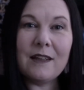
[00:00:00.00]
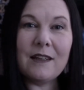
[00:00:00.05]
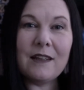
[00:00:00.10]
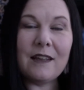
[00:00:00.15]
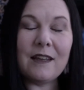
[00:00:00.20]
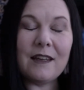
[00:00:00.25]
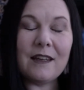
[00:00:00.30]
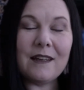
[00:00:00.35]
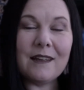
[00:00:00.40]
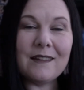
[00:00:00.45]

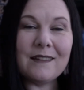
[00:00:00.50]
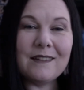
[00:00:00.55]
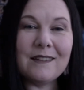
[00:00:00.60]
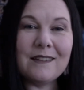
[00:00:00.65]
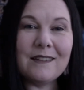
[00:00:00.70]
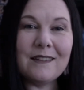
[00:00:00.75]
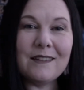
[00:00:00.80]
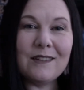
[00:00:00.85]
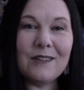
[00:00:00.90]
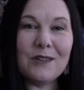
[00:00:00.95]
Yeah.
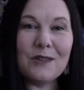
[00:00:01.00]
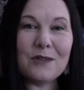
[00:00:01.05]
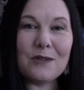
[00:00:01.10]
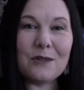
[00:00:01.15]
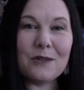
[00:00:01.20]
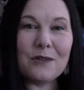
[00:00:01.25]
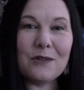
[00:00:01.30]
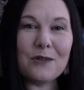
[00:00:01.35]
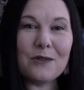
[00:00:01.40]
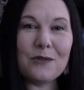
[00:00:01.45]
Those
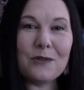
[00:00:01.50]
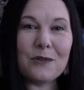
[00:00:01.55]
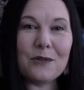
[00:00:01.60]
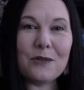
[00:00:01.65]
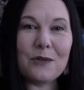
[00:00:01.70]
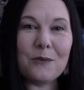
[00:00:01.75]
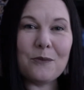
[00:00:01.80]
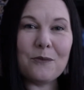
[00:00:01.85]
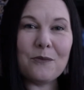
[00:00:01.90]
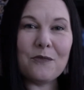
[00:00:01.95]
are those are
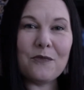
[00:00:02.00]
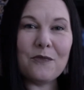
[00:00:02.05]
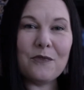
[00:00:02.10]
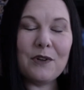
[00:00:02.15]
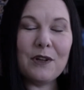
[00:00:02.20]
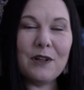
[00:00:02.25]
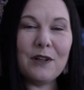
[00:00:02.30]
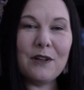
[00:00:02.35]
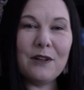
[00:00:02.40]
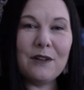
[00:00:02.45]
some
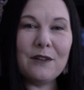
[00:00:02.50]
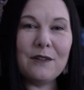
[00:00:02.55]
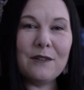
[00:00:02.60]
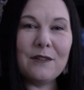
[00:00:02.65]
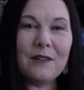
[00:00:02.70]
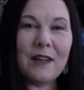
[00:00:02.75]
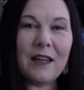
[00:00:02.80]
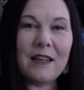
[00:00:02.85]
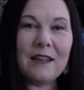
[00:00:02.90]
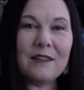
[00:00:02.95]
real
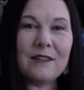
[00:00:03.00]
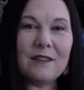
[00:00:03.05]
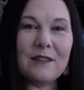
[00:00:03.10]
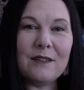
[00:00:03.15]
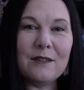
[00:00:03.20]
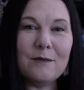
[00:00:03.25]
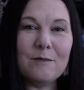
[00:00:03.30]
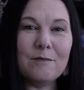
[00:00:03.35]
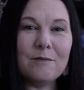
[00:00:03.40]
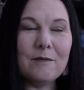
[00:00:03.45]

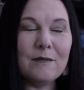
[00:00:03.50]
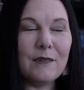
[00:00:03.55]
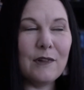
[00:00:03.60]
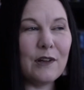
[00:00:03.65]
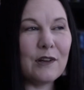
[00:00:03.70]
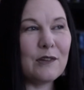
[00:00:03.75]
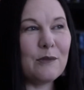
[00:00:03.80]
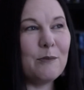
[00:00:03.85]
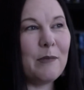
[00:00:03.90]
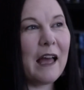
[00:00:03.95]
nice
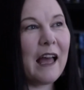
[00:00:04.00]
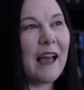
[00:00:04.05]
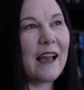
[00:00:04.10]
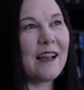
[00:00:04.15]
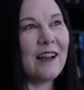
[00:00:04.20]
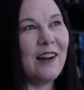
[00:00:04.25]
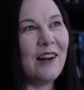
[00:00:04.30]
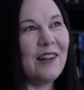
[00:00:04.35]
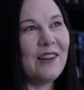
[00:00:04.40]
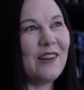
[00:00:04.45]
looks
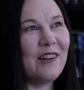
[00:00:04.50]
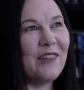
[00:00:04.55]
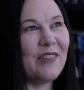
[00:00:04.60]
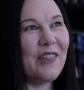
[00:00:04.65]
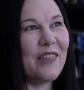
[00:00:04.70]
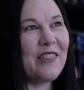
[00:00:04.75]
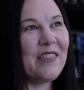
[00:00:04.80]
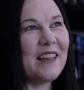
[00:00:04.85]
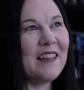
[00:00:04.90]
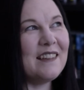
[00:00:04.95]
back on all
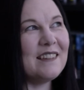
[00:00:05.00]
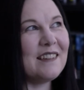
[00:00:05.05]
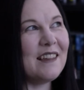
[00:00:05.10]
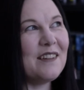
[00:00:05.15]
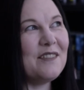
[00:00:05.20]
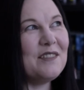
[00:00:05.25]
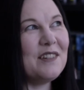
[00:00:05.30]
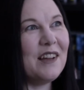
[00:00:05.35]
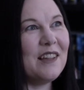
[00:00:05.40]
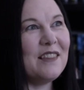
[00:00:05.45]
the things
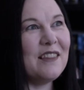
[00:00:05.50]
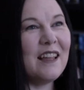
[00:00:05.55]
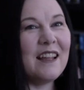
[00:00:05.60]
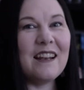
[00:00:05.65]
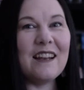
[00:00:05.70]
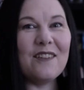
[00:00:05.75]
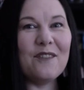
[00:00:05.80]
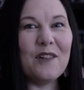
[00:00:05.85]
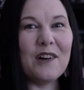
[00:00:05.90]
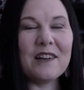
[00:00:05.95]
I've done
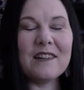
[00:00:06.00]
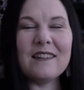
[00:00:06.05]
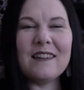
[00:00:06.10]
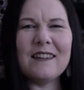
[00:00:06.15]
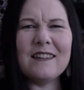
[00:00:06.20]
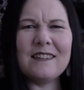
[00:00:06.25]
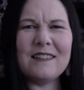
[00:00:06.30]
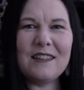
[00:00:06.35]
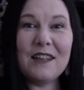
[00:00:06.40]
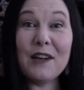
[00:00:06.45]
that weren't
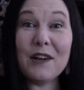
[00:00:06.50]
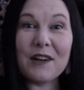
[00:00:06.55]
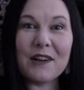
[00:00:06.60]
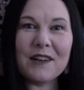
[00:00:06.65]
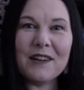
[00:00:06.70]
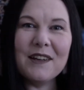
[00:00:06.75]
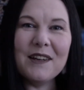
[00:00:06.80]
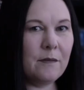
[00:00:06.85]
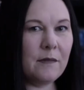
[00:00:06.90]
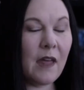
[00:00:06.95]
this
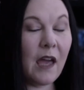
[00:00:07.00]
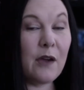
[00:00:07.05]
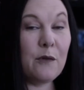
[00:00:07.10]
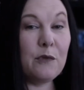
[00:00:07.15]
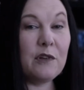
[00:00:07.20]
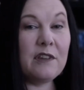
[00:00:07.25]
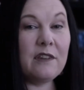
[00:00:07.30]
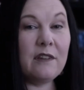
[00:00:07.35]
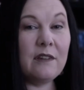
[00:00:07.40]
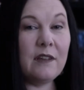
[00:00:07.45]
year. I
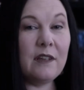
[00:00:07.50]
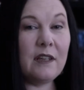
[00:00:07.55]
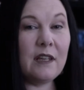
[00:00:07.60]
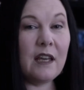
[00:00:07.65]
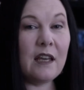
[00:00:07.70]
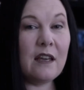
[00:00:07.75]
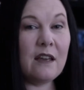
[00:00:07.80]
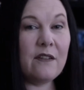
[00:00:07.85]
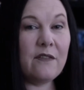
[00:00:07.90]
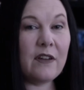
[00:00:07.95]
recently
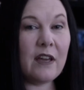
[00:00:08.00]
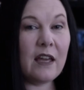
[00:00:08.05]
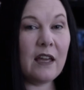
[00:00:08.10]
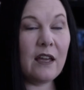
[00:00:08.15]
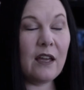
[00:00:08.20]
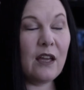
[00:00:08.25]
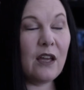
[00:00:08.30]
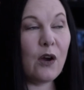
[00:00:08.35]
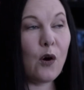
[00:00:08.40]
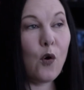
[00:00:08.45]
gave
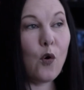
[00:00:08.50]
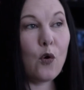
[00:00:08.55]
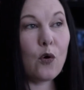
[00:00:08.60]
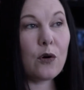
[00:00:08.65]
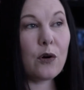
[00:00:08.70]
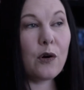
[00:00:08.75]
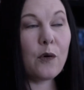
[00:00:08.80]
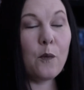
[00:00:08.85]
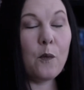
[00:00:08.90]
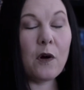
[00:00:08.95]
a
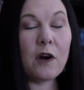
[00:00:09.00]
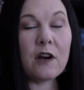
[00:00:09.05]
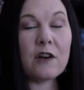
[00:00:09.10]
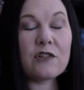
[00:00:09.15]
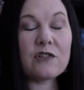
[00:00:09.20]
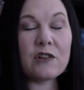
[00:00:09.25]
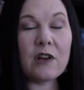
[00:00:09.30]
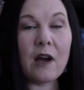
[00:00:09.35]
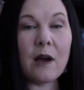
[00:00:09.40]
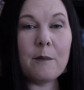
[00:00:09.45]
horror
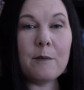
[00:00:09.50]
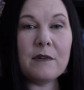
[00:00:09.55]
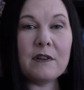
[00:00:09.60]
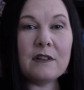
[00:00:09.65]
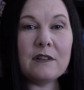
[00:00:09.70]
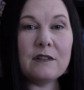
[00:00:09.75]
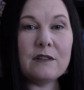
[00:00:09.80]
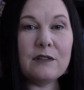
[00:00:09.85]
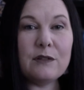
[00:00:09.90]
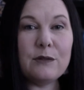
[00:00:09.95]
workshop
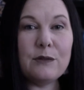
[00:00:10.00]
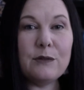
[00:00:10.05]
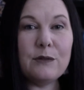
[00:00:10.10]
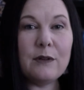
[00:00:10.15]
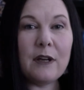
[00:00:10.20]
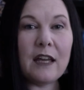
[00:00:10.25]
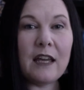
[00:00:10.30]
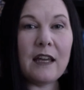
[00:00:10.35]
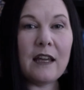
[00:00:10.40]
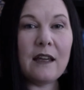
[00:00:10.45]

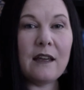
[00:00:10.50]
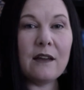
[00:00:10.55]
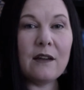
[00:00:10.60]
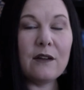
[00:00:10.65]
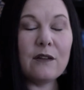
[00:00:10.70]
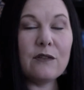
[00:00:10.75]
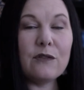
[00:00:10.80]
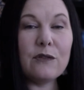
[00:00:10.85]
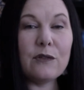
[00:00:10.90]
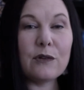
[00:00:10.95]
to a
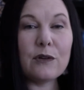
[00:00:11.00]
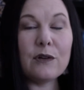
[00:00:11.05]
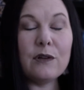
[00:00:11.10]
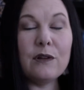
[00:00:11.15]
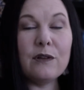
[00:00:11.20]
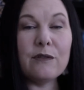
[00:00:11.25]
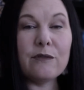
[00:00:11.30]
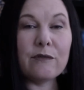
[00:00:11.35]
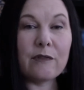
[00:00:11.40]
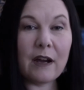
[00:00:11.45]

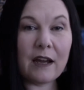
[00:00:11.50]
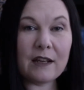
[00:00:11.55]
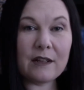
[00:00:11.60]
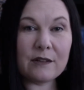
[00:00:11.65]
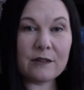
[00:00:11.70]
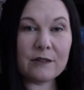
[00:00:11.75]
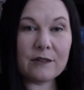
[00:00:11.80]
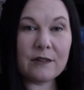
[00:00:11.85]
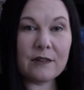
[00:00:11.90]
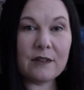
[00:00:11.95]
circle of
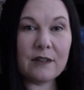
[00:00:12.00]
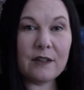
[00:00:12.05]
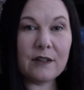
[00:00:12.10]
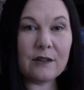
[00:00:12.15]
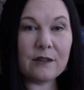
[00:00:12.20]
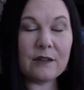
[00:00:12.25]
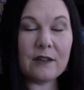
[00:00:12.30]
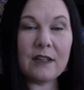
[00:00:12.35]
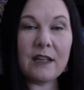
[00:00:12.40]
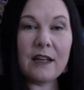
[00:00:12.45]
writers
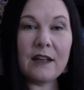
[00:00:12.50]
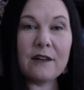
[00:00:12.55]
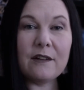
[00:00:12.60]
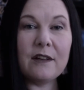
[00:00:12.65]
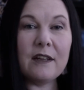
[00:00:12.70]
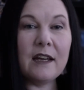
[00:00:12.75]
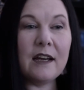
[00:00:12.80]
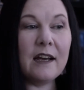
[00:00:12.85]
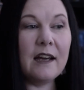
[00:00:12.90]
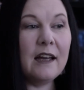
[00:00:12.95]
here in the
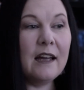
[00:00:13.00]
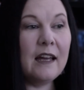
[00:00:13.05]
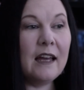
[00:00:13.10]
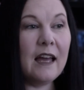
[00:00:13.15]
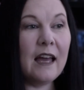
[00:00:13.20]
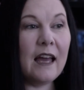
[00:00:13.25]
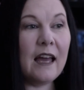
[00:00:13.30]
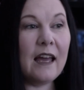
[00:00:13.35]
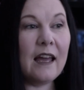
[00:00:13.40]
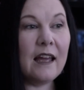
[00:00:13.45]
area
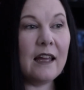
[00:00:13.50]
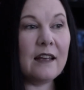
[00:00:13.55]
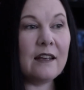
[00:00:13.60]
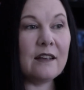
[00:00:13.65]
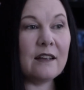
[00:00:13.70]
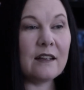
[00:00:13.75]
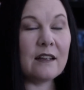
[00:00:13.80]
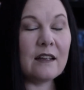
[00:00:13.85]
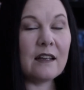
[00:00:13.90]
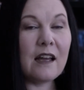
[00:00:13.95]

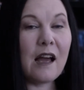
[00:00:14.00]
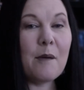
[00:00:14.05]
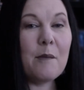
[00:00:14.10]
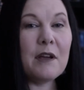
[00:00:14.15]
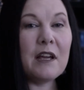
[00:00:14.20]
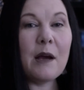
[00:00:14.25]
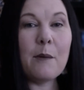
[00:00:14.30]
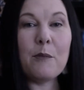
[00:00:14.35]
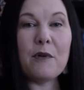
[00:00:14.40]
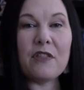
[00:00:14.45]
and
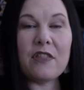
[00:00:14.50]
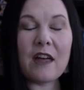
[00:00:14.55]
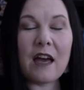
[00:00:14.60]
coming up with